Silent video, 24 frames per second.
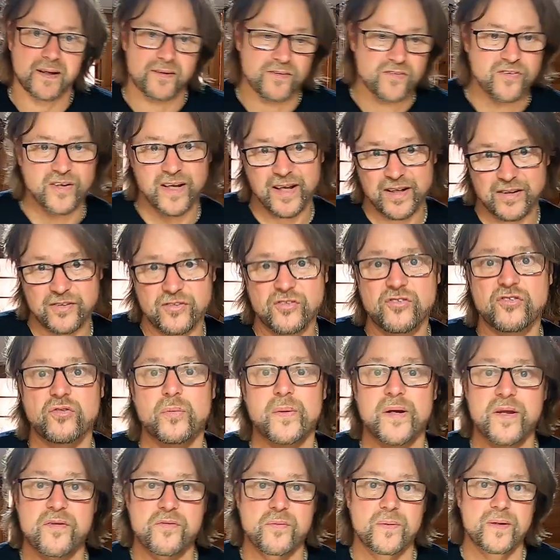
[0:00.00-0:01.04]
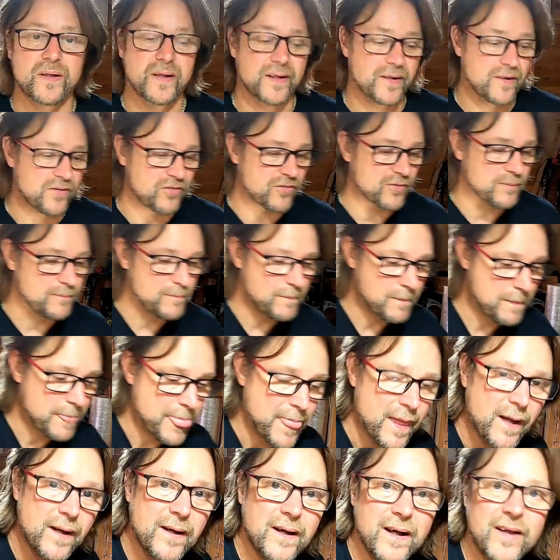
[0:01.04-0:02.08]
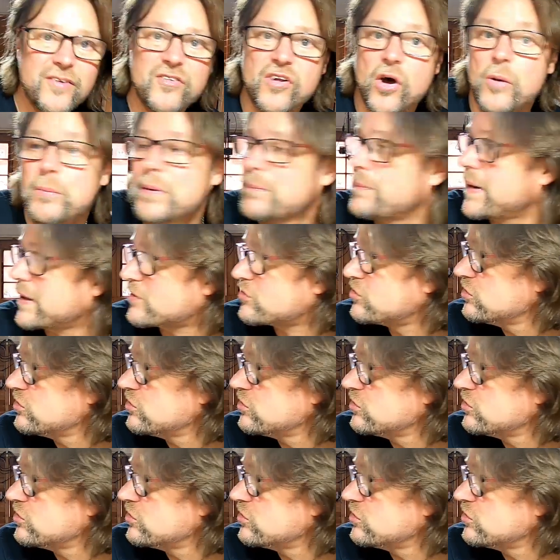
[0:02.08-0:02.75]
end to get it to 23 litres. So I'll be back